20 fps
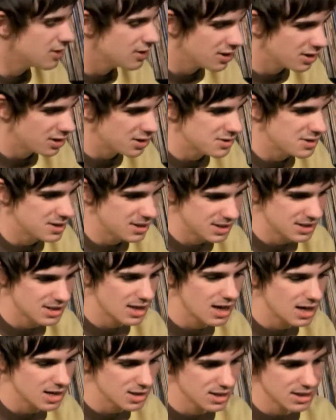acoustic
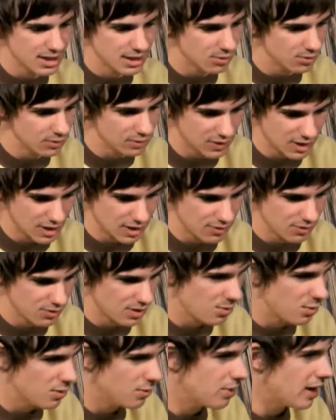guitars, and then all of a sudden
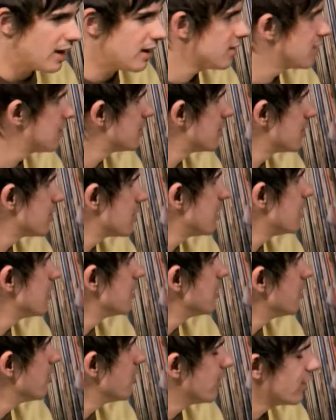drum and bass, just like at
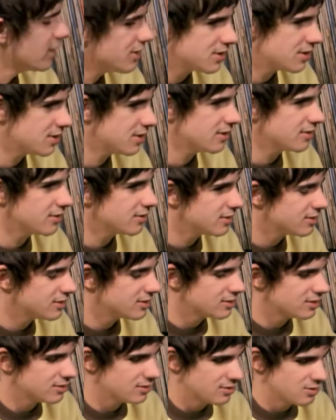the end of the night, just like,
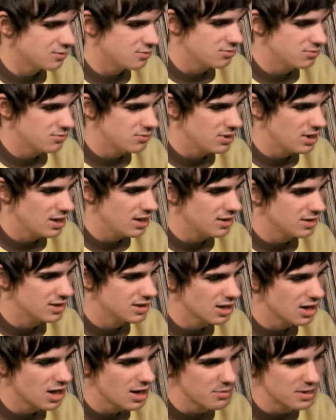yeah.
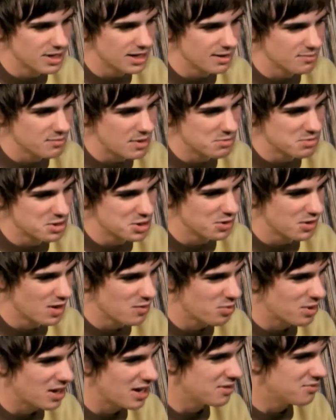So I mean, I'm sure
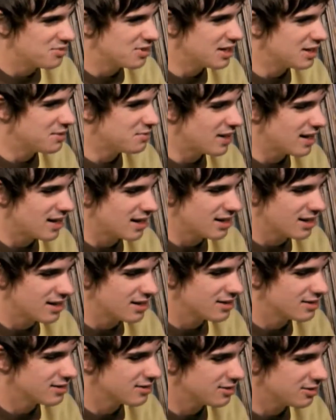I've played really
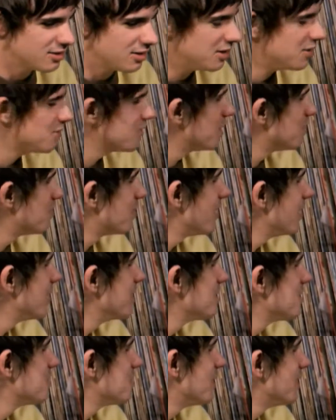badly all over the
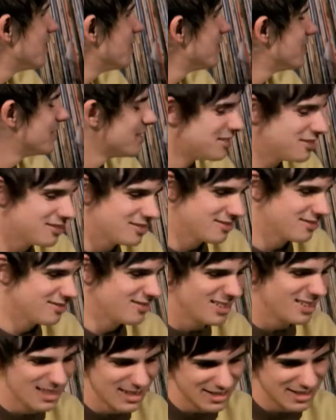place, but
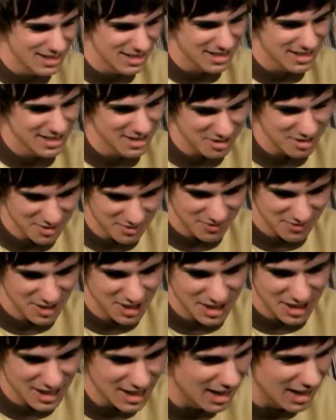you just sort of
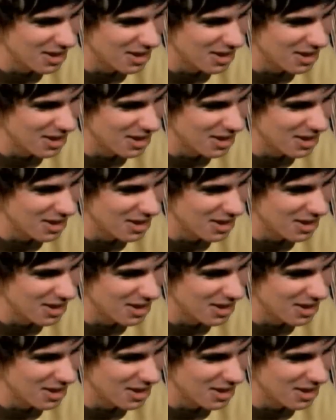get